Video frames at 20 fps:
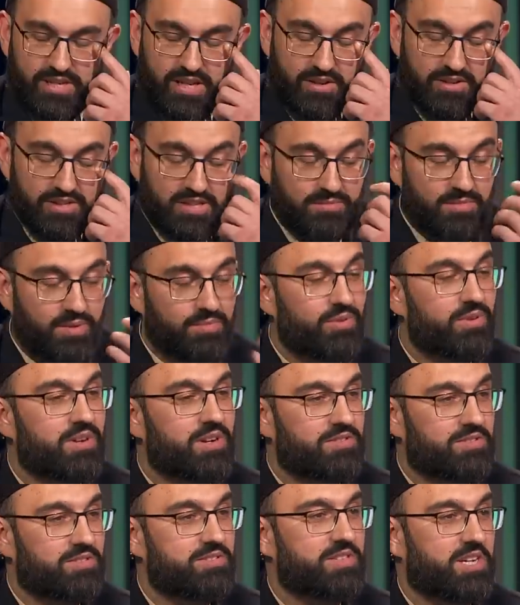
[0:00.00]
you say, because I remember when
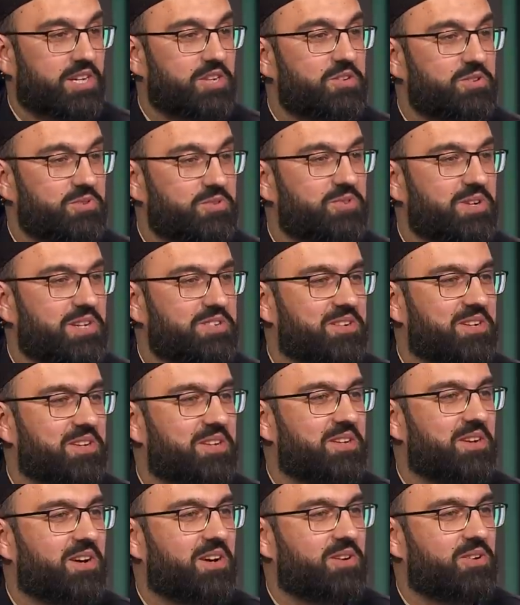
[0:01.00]
I was in secondary school,
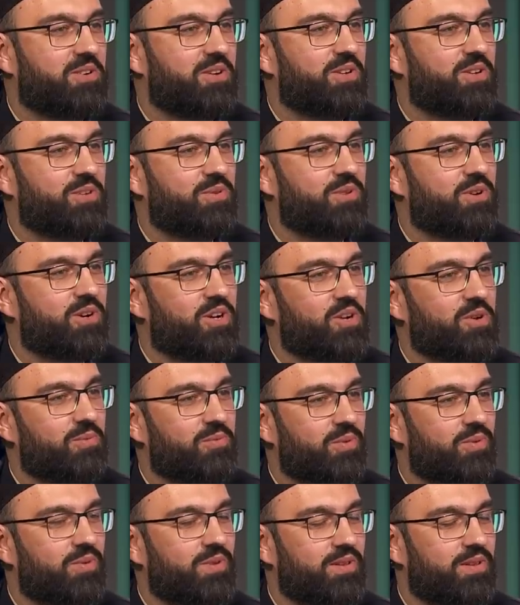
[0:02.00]
actually, yeah. I got into an
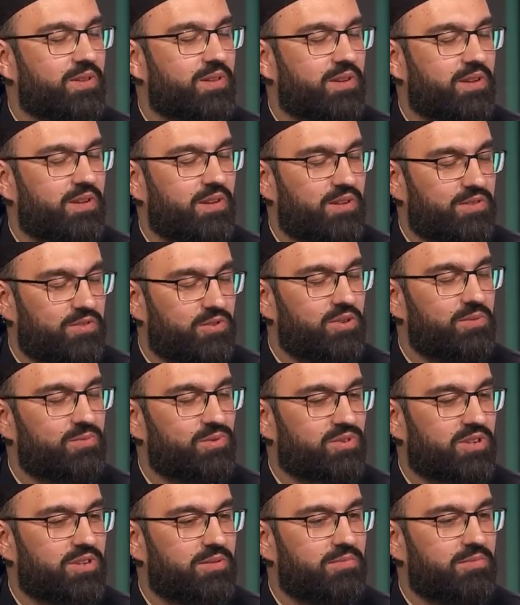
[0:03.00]
argument with a, a Sunni
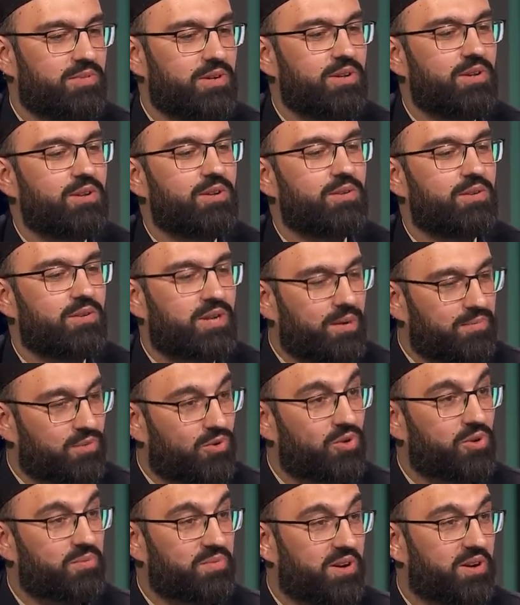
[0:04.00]
Muslim who kept
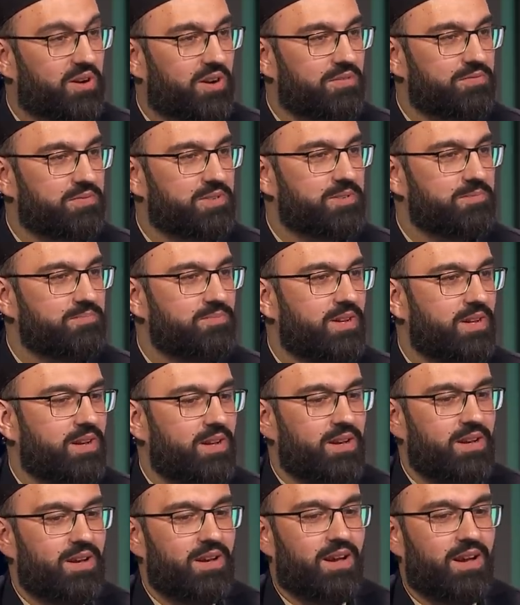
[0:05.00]
calling me a kafir.
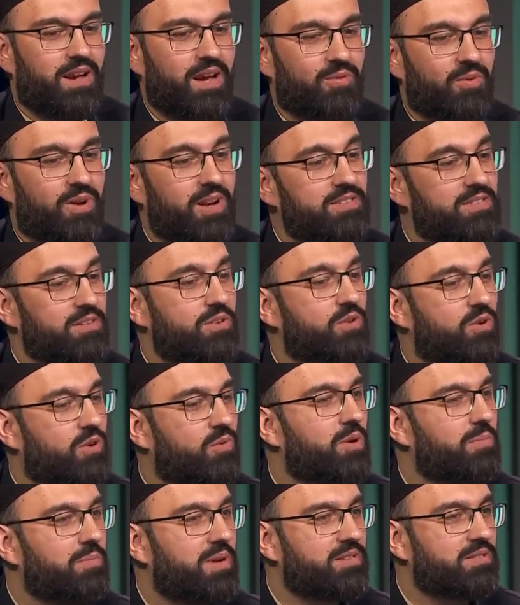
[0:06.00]
And when I said, look,
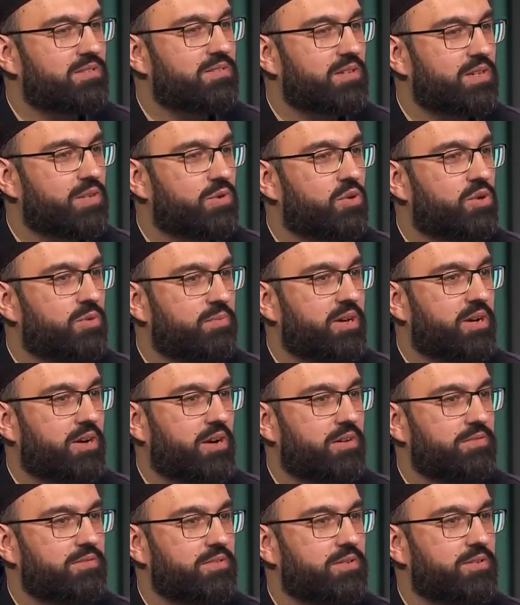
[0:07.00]
on what basis are you calling me a
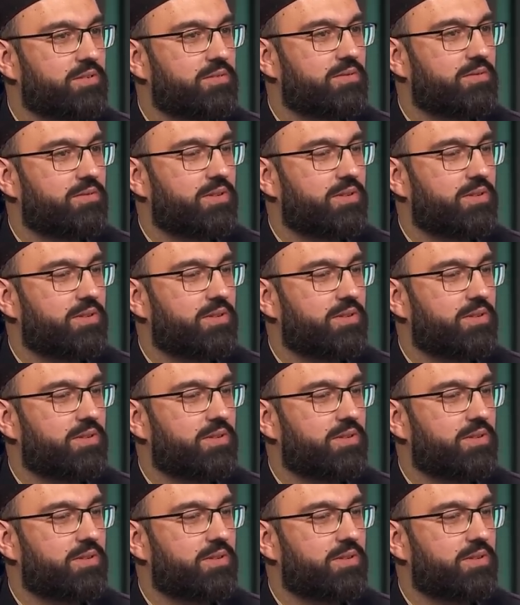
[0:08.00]
kafir?